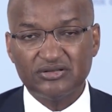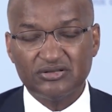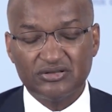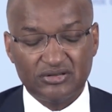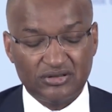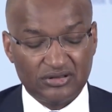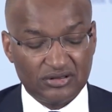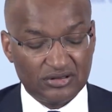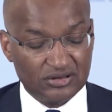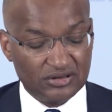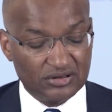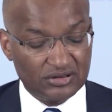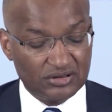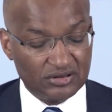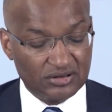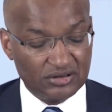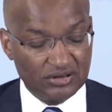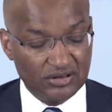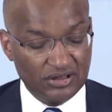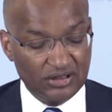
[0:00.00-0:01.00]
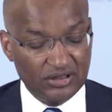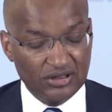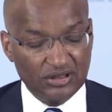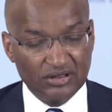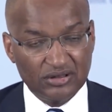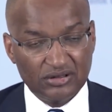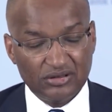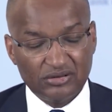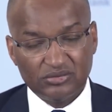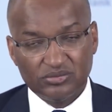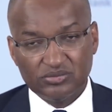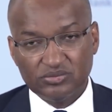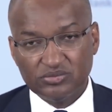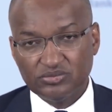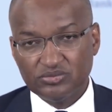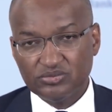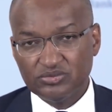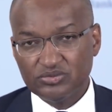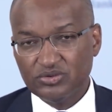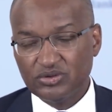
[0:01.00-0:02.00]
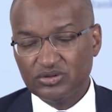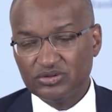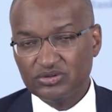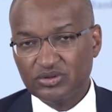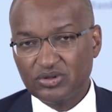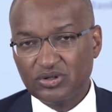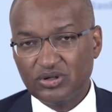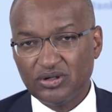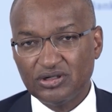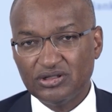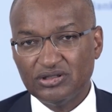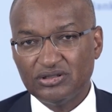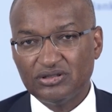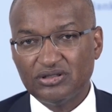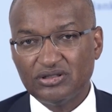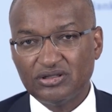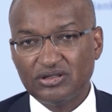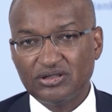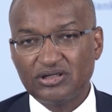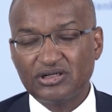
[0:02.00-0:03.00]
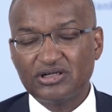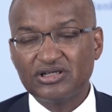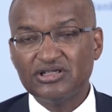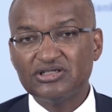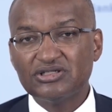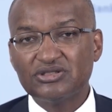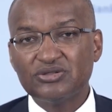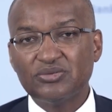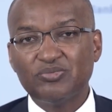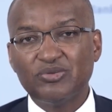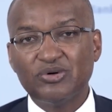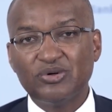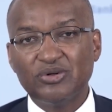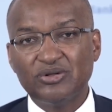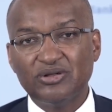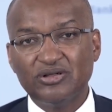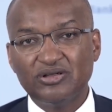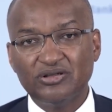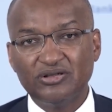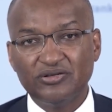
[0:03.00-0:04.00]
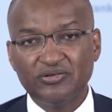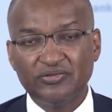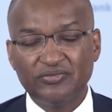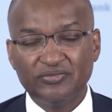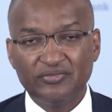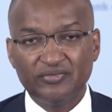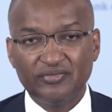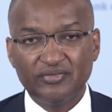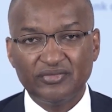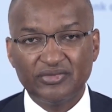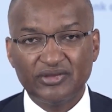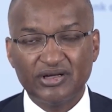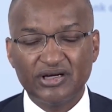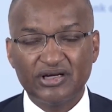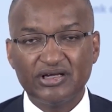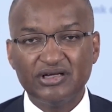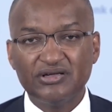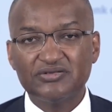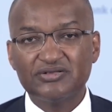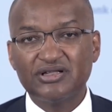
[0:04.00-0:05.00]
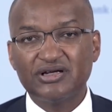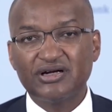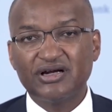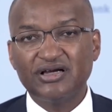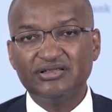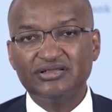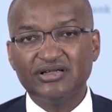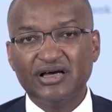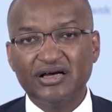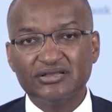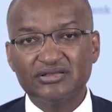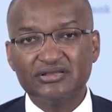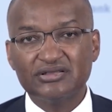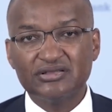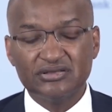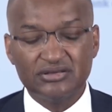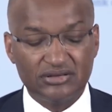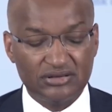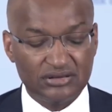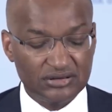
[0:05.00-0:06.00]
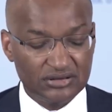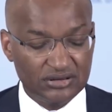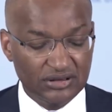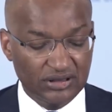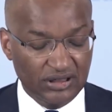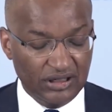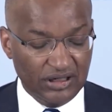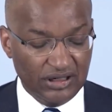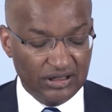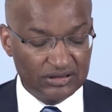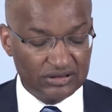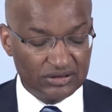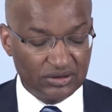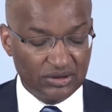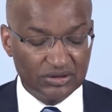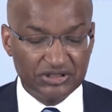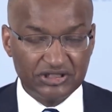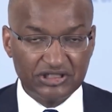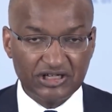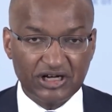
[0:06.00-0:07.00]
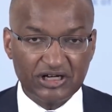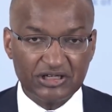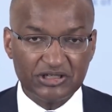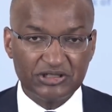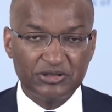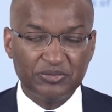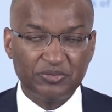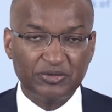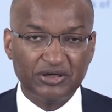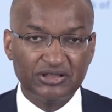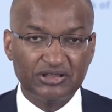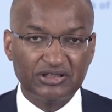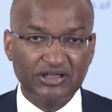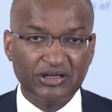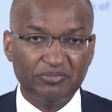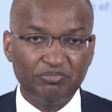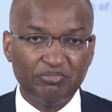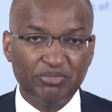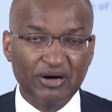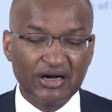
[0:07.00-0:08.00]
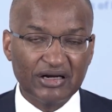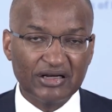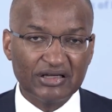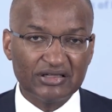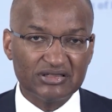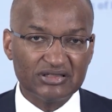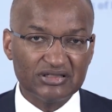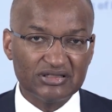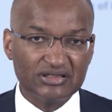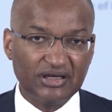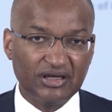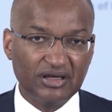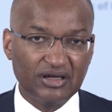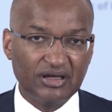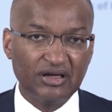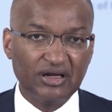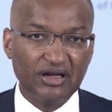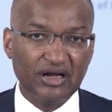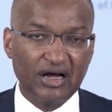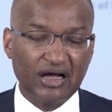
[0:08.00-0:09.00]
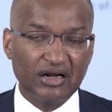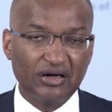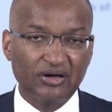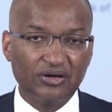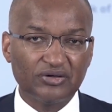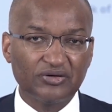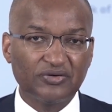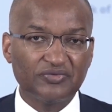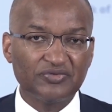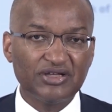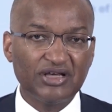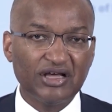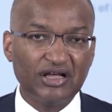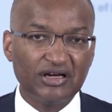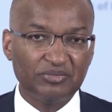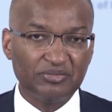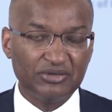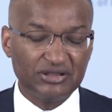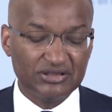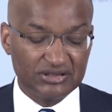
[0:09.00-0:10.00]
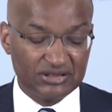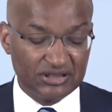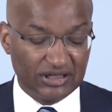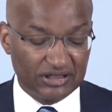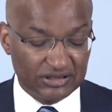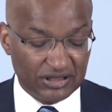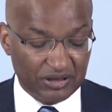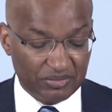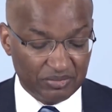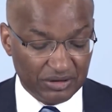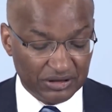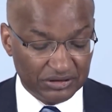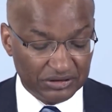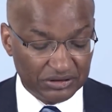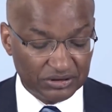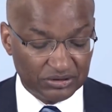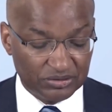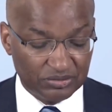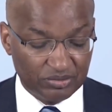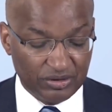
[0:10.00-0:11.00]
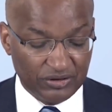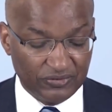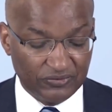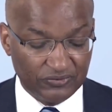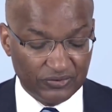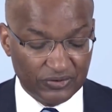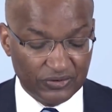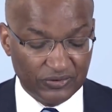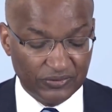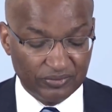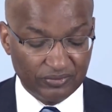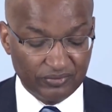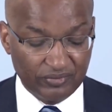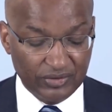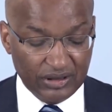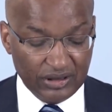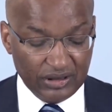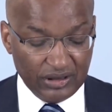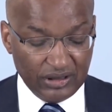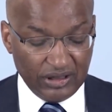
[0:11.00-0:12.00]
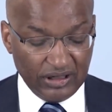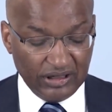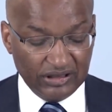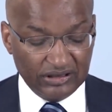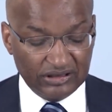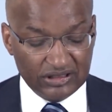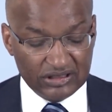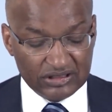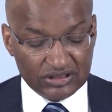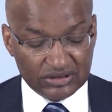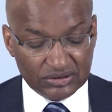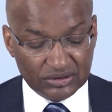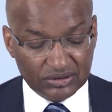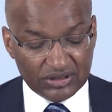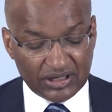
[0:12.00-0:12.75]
you want to call it crystal ball that gives the right answers. It's all judgment and balancing a lot of the elements that I mentioned before. It is true the